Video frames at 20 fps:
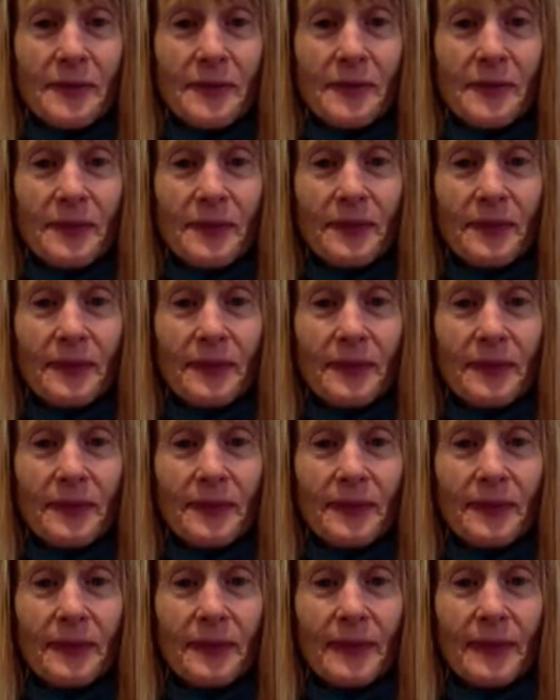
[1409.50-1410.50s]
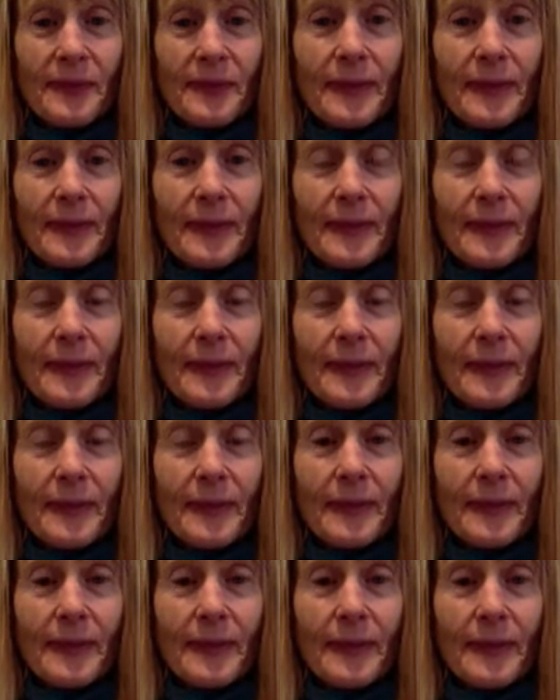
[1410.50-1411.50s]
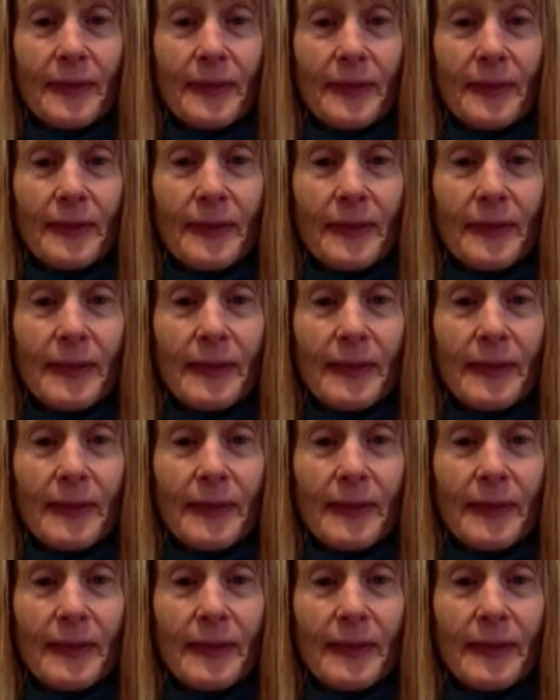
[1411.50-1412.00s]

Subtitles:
No one is speaking in this clip.